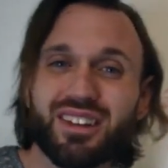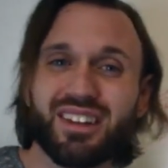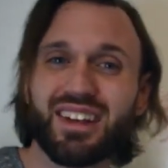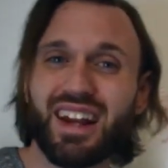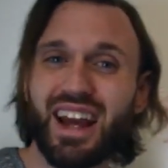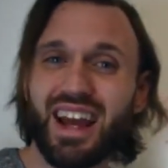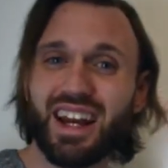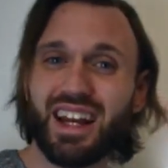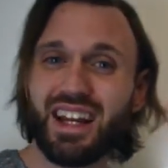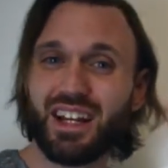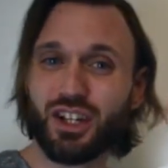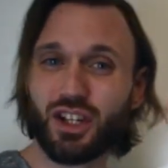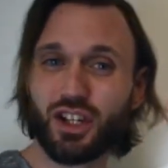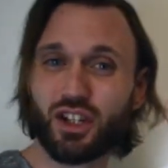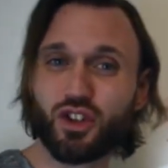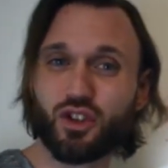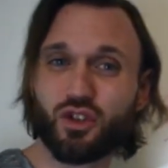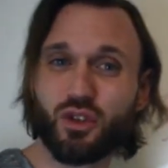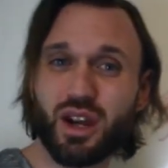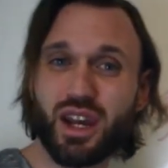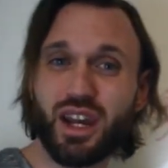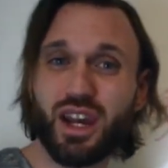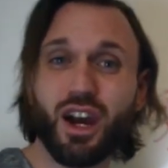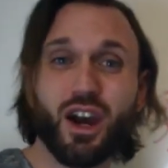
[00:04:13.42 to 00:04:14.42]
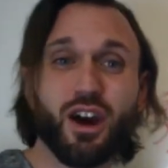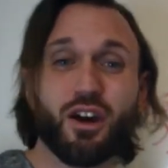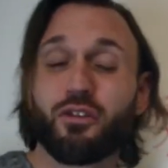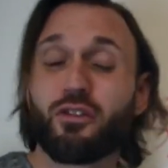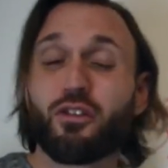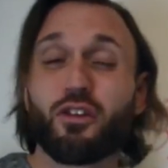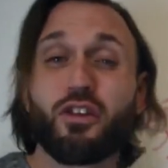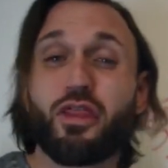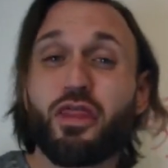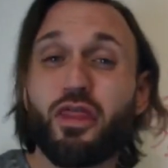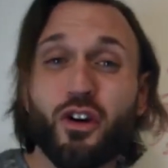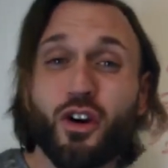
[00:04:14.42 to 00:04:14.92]
estate industry
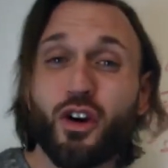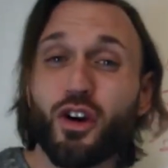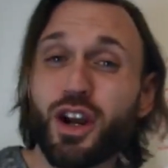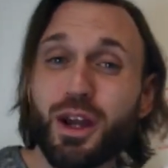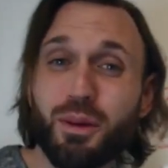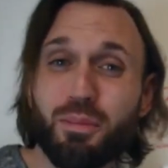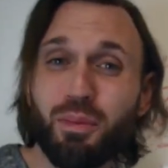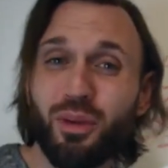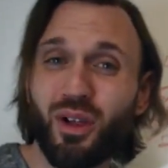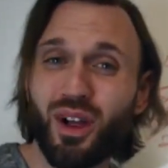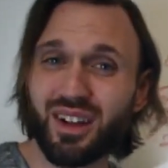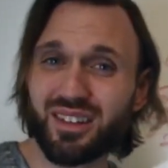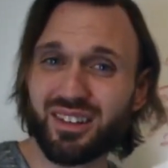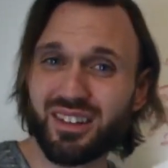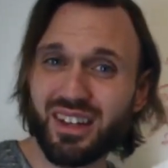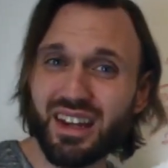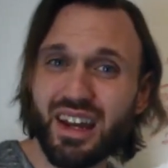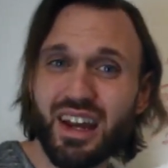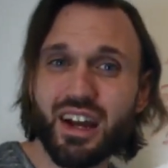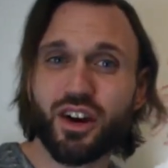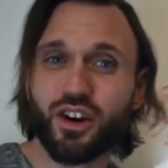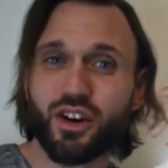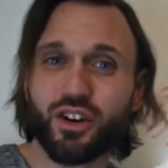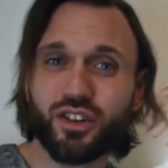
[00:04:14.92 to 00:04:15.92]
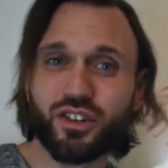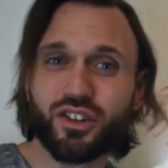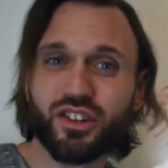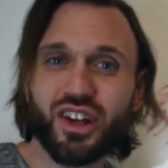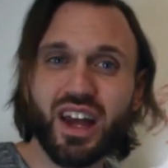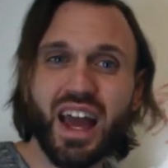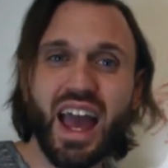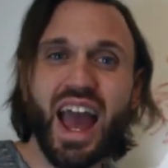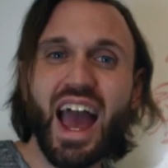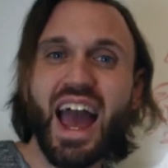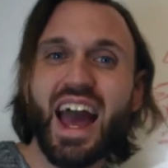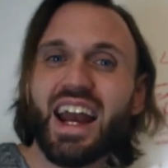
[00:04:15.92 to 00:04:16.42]
for 30 plus years
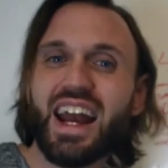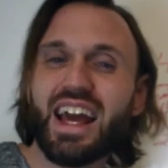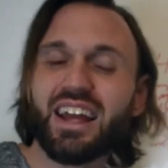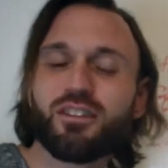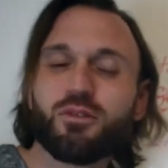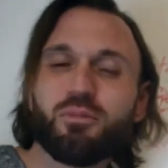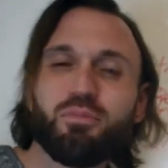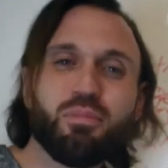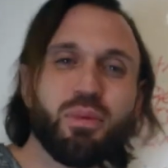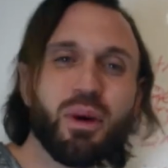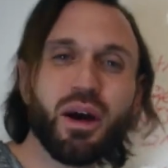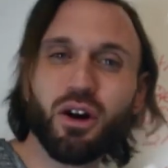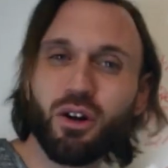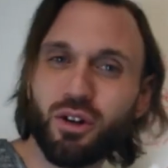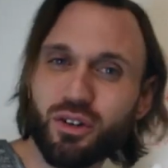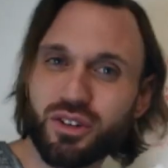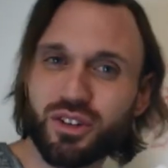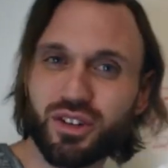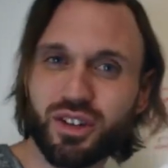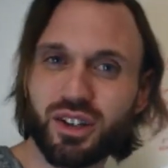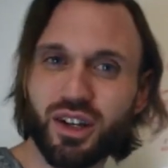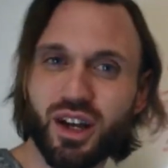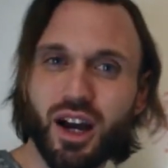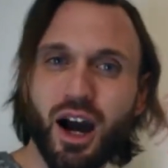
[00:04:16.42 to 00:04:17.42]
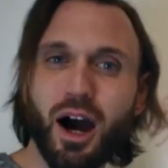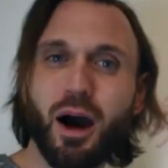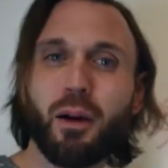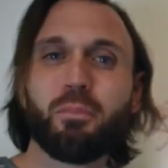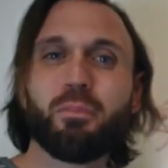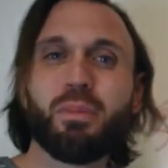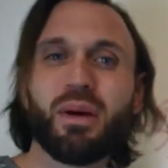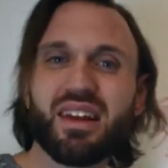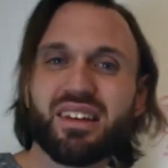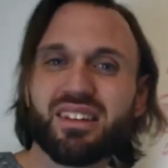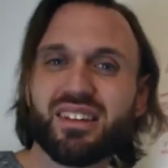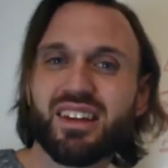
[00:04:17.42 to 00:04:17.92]
and has built
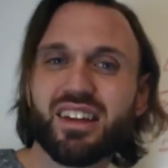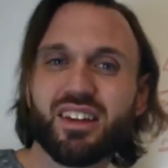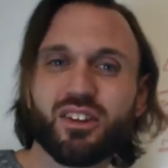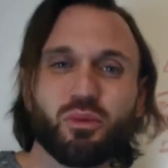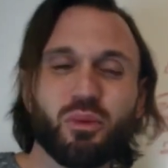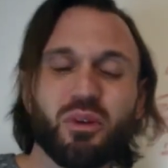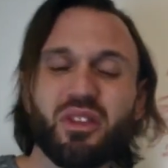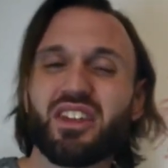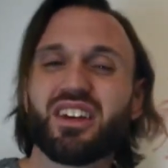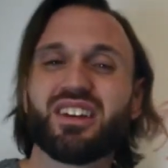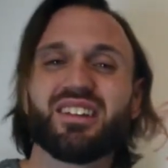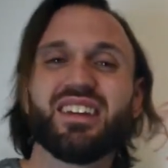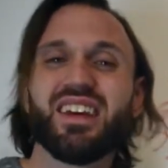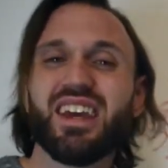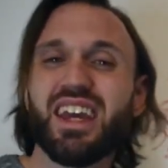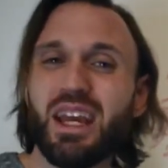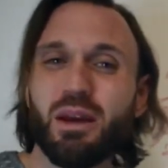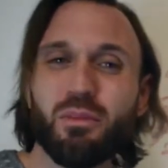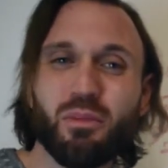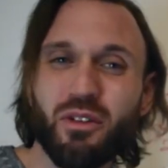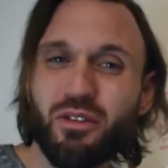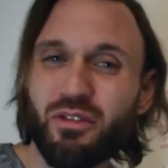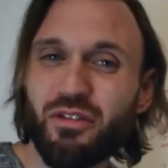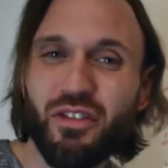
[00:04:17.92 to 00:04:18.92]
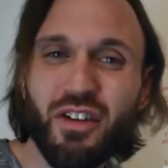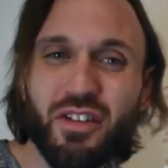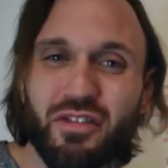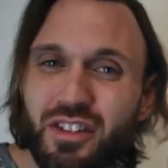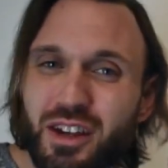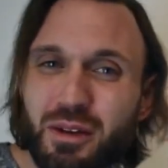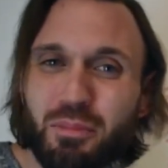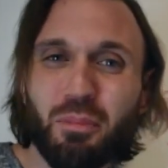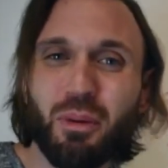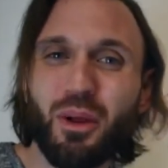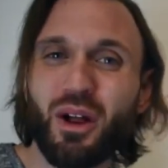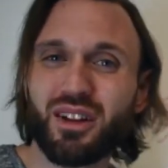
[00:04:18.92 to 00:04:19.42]
a business with a team of
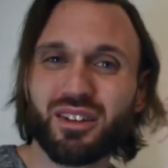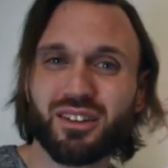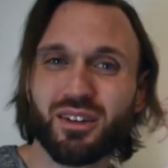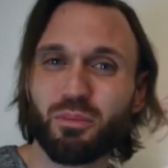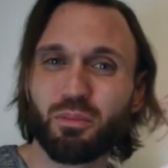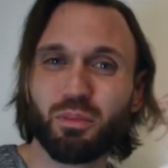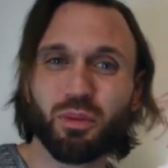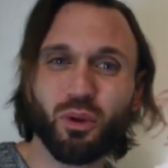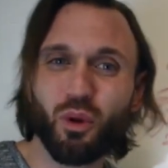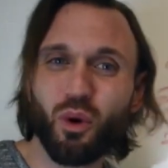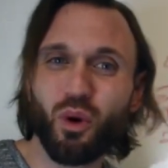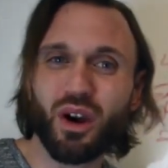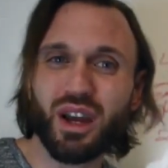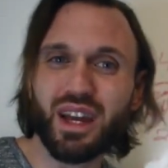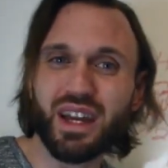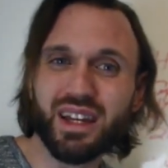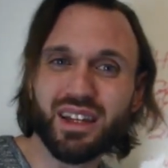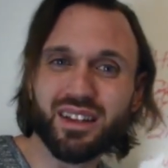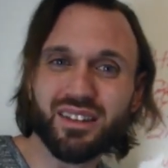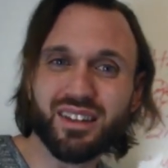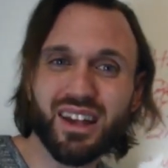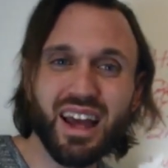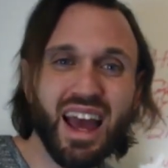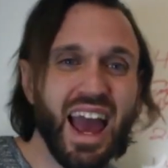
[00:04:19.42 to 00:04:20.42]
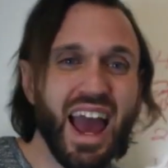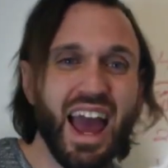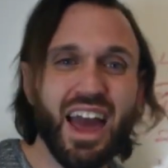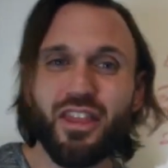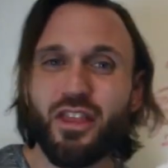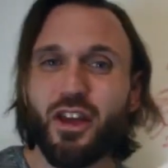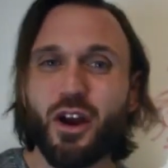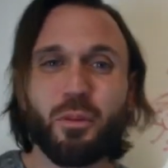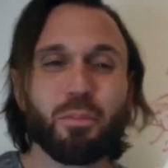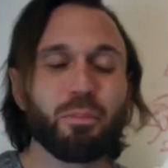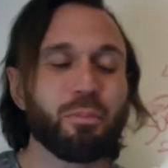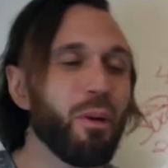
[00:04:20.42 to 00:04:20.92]
50 plus employees
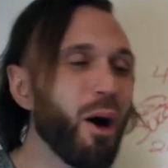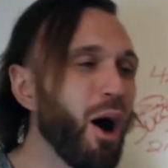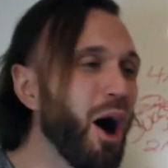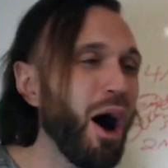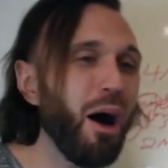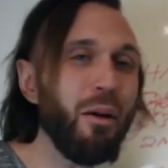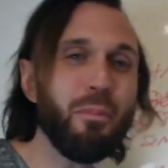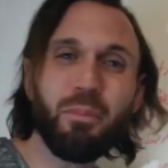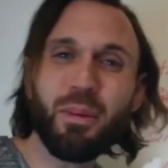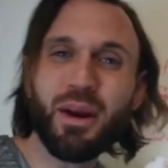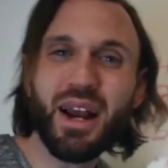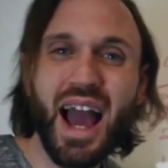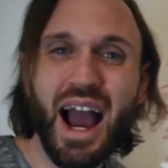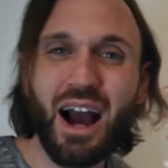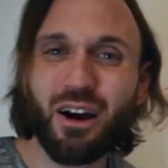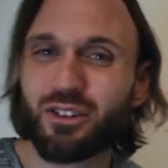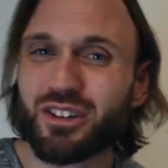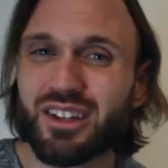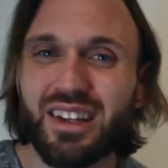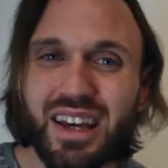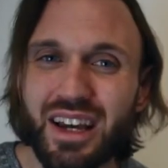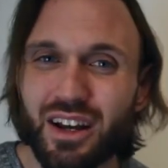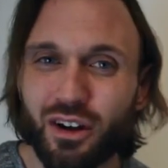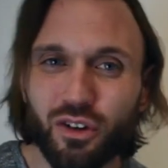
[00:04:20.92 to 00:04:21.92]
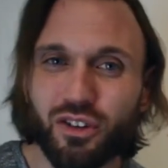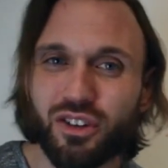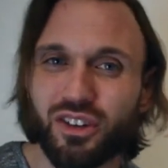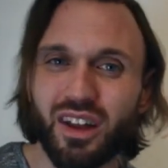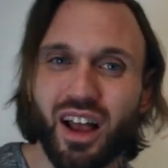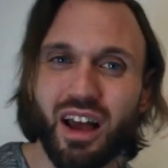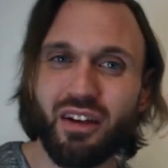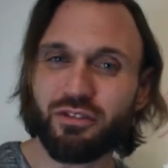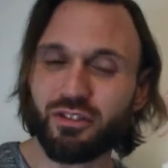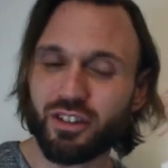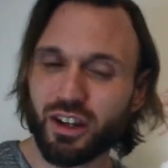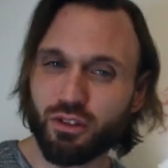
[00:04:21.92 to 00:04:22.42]
and they're pumping out deals
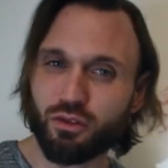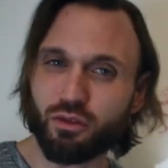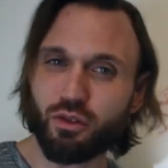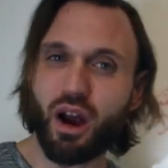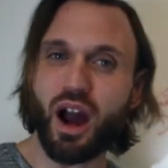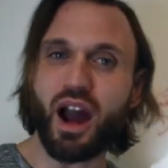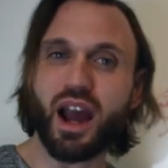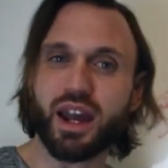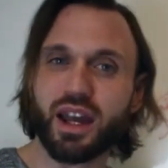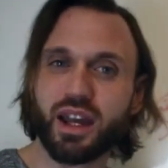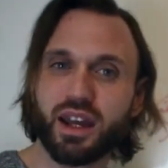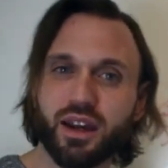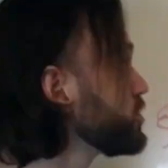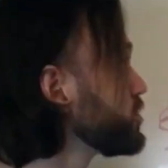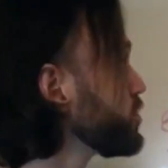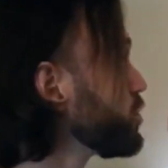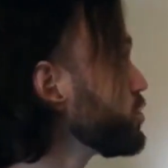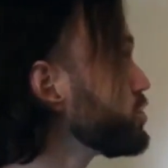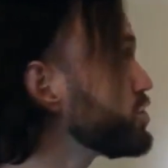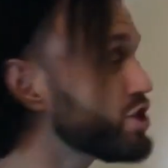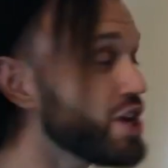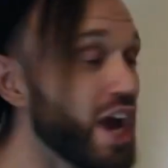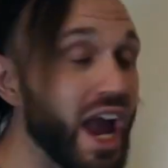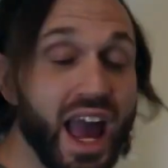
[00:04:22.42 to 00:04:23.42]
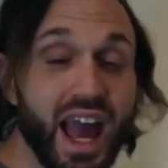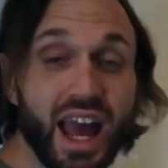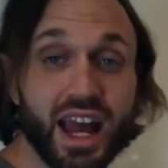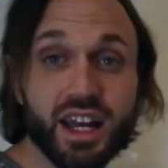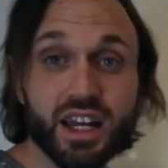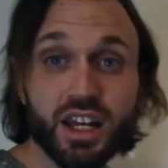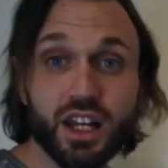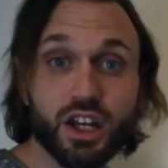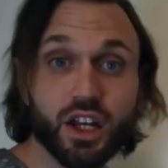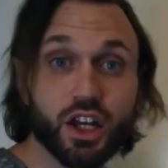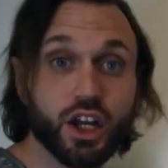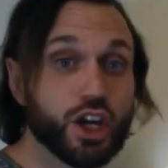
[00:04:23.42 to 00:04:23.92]
left and right. So
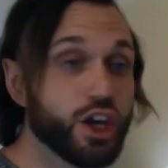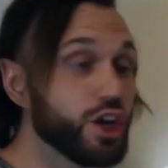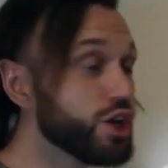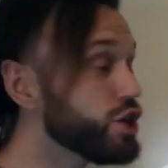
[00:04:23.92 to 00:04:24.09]
Jen